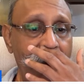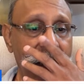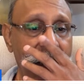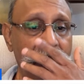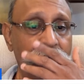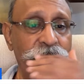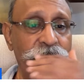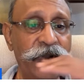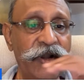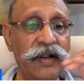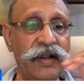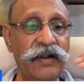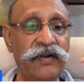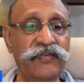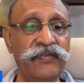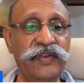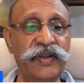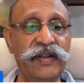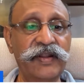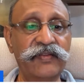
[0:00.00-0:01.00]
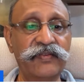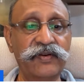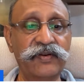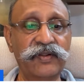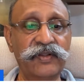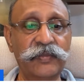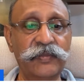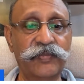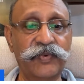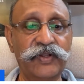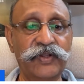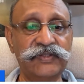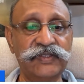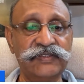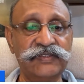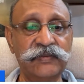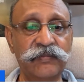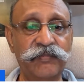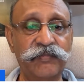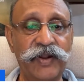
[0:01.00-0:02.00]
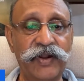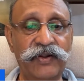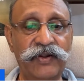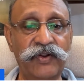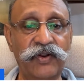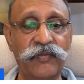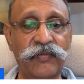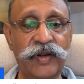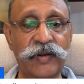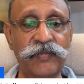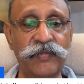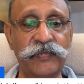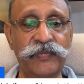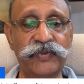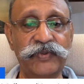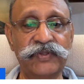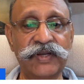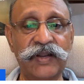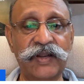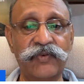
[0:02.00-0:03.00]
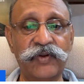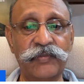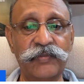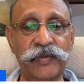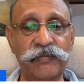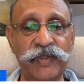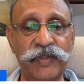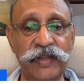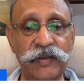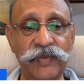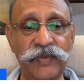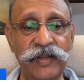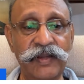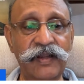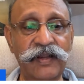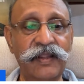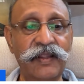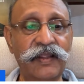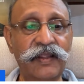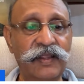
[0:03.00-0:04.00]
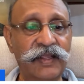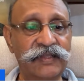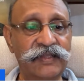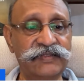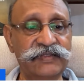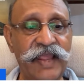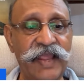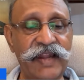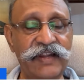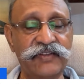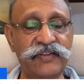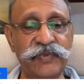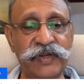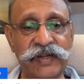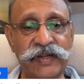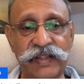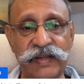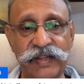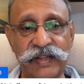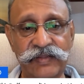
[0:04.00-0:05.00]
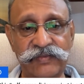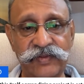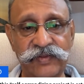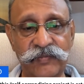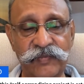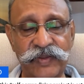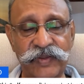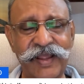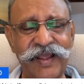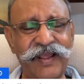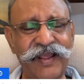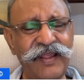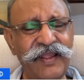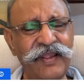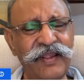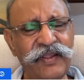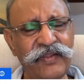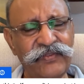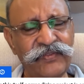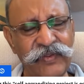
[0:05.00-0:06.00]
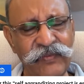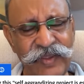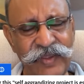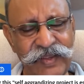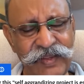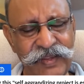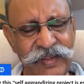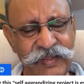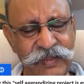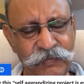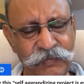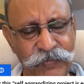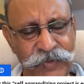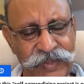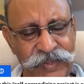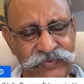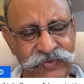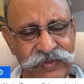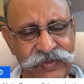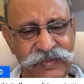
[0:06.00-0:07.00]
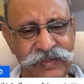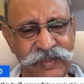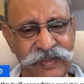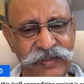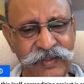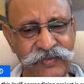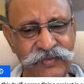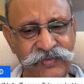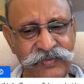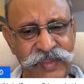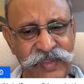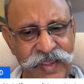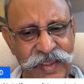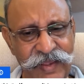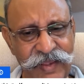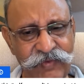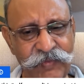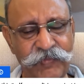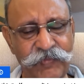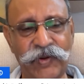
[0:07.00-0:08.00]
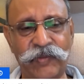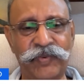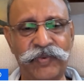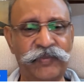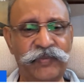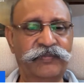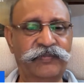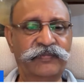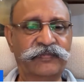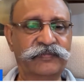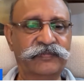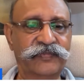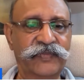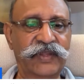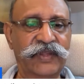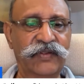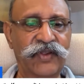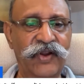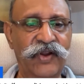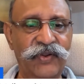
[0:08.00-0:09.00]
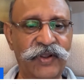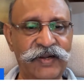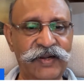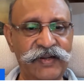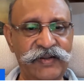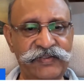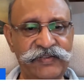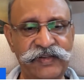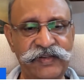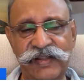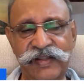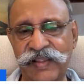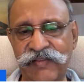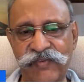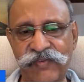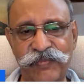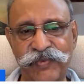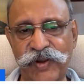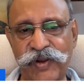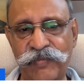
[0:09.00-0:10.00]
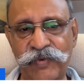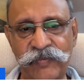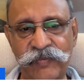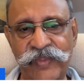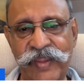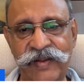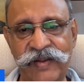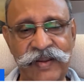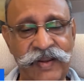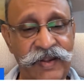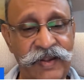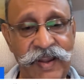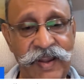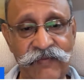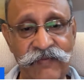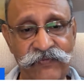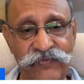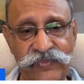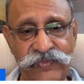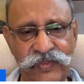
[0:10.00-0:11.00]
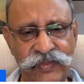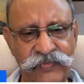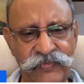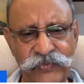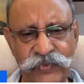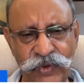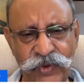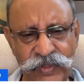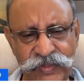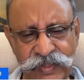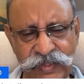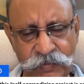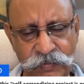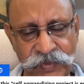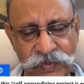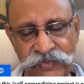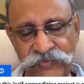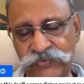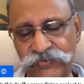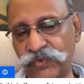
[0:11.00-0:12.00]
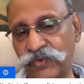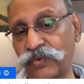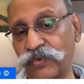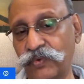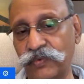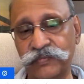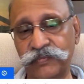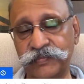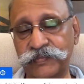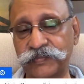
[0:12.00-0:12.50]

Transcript: And Emperor Z doesn't know the project's impact on Brahmaputra would be minimal as catchment areas. And yeah, see, Venki, the basic thing is they have a problem. You have to understand they have a problem, then they have no other place to go.